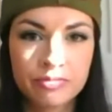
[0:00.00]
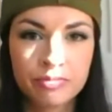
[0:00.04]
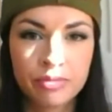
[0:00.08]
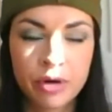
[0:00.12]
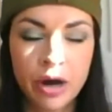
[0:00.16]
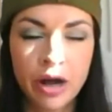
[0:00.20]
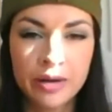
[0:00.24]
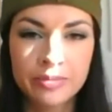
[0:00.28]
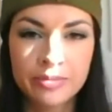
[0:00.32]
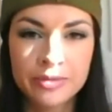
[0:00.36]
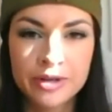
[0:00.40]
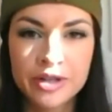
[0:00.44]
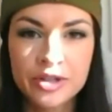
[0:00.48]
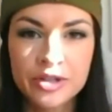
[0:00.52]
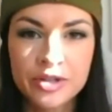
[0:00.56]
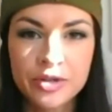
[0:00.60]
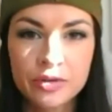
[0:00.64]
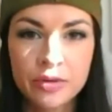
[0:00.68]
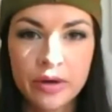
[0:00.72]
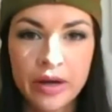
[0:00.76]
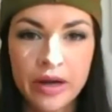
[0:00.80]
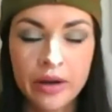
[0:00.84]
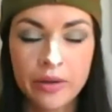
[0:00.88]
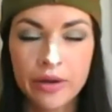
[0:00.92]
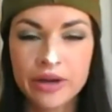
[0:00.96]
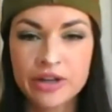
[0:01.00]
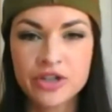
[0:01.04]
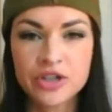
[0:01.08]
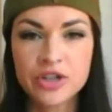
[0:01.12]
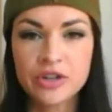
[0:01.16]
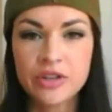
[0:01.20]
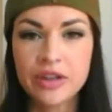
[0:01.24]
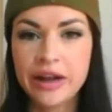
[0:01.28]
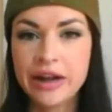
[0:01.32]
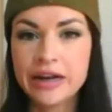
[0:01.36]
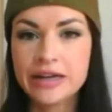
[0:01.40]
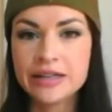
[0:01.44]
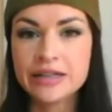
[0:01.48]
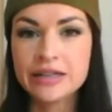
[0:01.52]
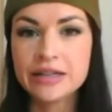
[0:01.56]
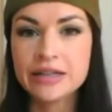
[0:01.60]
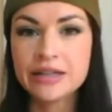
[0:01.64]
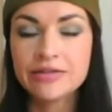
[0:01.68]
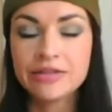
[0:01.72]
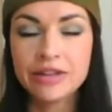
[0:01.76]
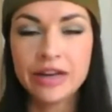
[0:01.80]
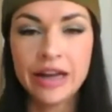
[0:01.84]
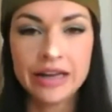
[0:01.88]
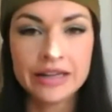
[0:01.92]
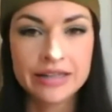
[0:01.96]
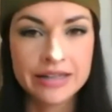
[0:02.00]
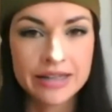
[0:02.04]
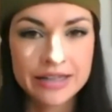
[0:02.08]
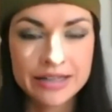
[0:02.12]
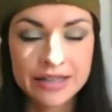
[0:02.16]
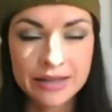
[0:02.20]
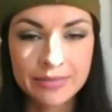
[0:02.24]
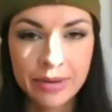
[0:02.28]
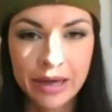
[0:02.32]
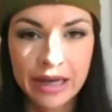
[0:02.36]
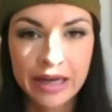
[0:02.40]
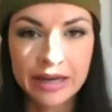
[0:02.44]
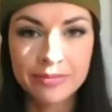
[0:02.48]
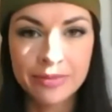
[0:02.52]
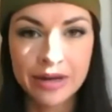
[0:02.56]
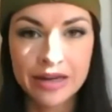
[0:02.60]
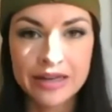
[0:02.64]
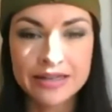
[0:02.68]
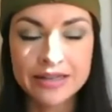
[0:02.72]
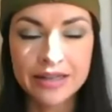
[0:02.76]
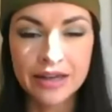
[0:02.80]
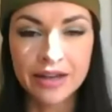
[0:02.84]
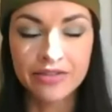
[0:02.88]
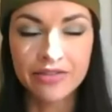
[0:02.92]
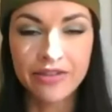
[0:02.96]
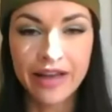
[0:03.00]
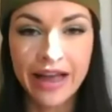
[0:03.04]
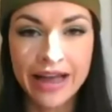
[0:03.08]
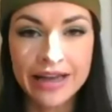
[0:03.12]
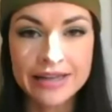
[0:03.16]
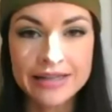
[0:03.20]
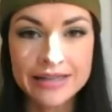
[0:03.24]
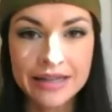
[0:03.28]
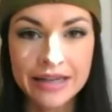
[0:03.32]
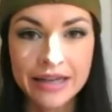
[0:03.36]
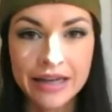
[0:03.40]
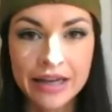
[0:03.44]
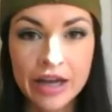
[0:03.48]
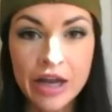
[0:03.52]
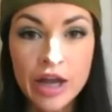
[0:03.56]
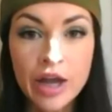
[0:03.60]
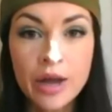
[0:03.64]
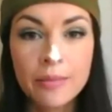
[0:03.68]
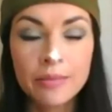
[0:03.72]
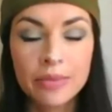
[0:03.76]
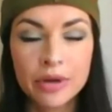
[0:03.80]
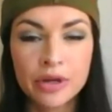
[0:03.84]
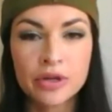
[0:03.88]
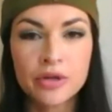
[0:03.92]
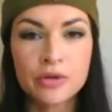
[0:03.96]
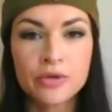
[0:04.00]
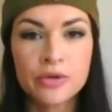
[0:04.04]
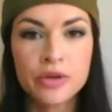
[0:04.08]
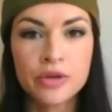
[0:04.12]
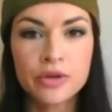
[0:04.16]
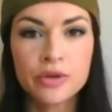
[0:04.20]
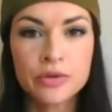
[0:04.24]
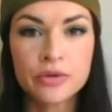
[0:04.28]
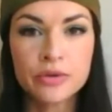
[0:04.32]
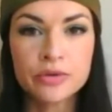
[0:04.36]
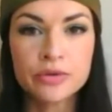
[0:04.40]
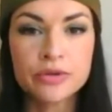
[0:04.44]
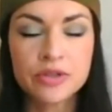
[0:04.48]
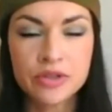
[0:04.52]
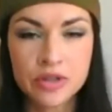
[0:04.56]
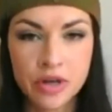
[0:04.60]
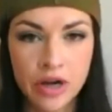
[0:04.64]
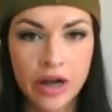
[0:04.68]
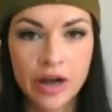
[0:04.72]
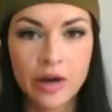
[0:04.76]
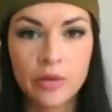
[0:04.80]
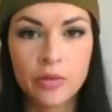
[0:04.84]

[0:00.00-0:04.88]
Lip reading: brought me to a question that I didn't even anticipate myself asking, but you used,